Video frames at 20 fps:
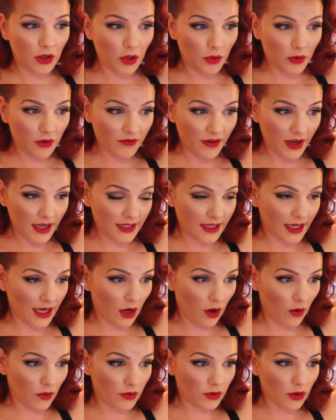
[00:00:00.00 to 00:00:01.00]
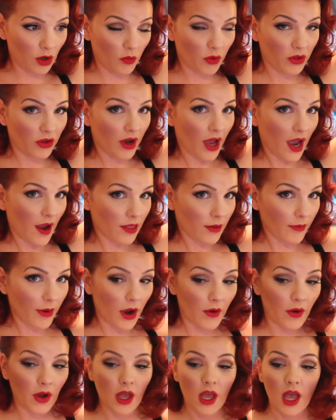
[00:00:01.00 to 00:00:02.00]
would fasten it on the top with your hair in the
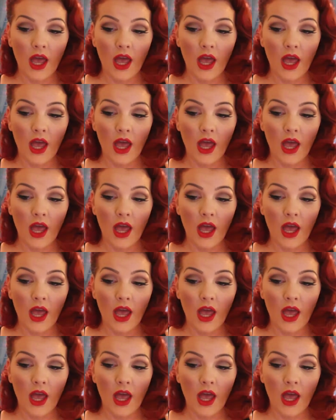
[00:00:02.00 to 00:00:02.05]
bow.